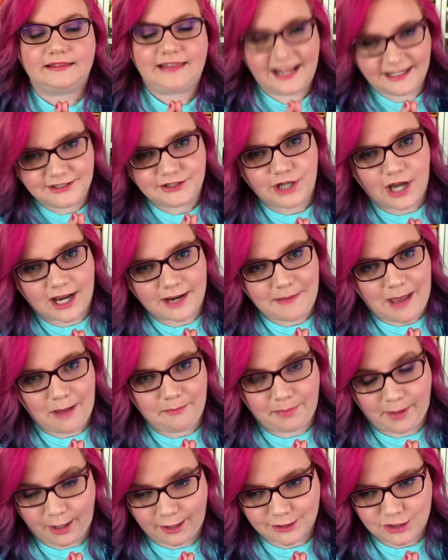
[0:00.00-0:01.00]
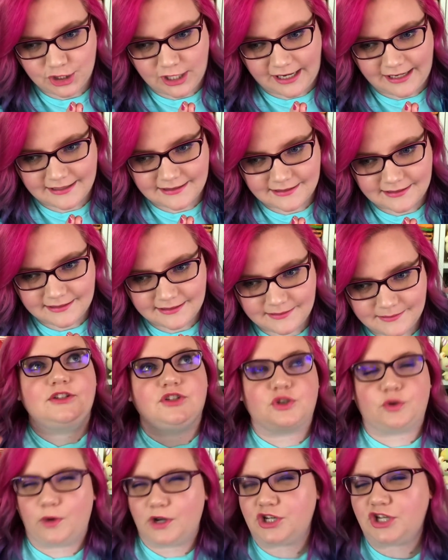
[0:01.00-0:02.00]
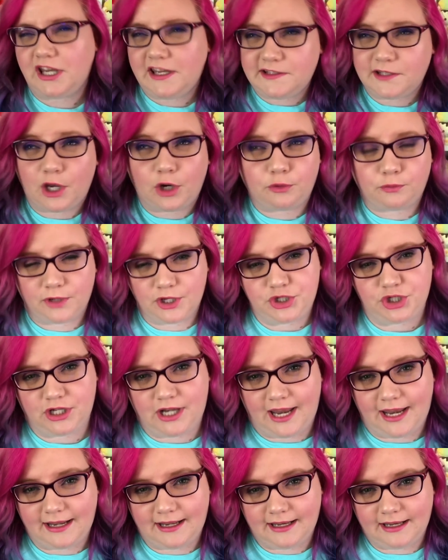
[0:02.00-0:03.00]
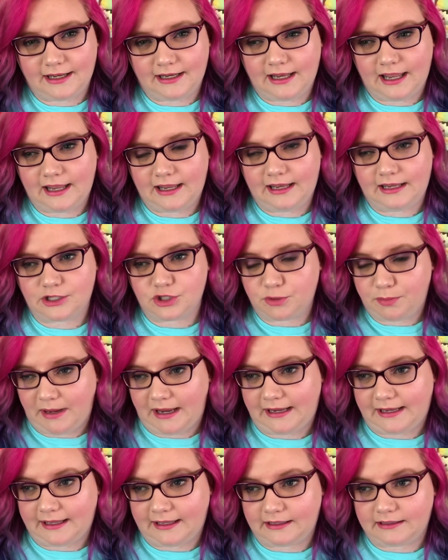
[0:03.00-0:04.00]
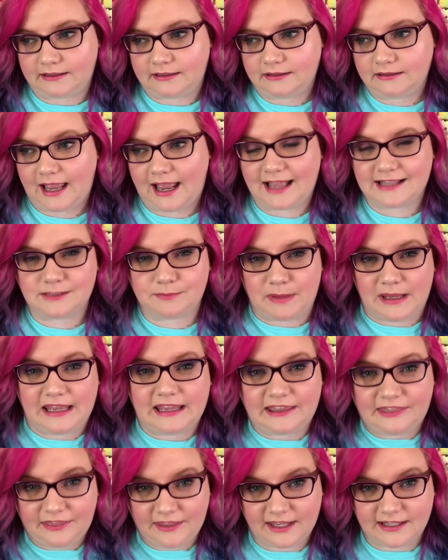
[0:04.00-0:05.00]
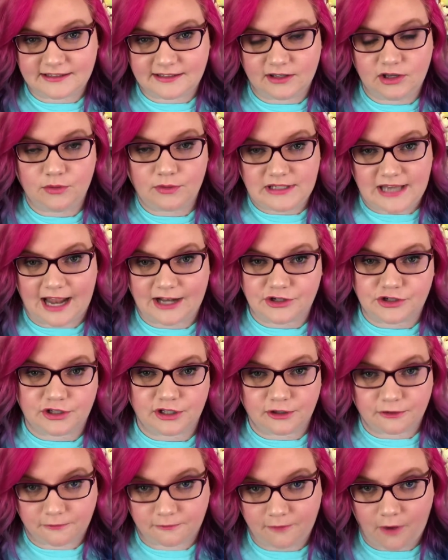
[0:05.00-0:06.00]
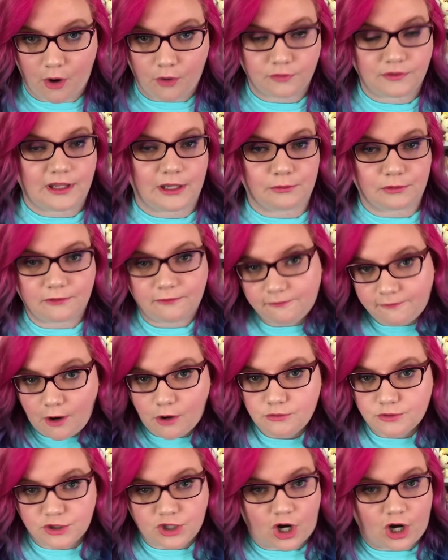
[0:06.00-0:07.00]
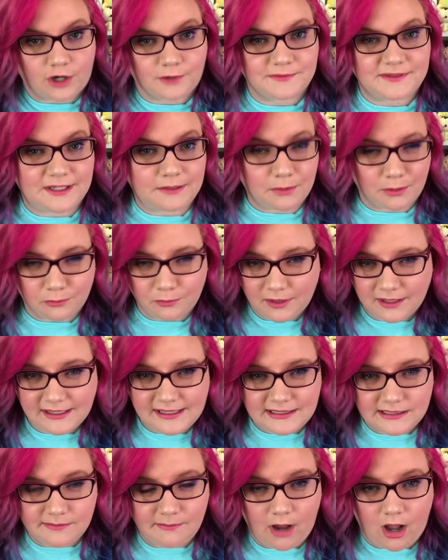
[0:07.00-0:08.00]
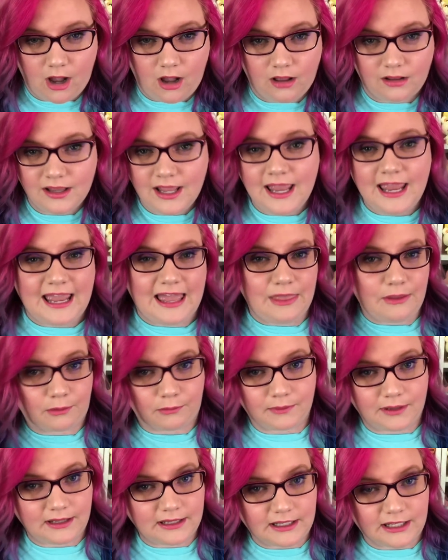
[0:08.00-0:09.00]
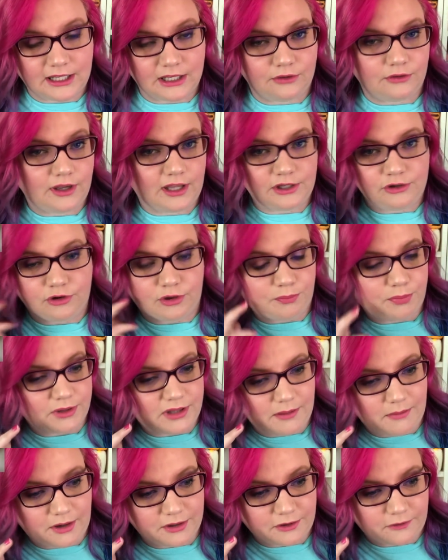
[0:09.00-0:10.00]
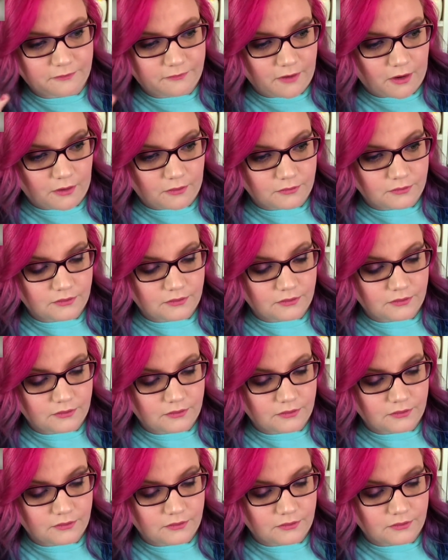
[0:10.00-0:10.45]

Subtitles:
Let's talk about ball chains. Squishies originated in Japan as being things that you attach to your phone. They were phone charms. They were really small and they were really cute and you could put them on your phone.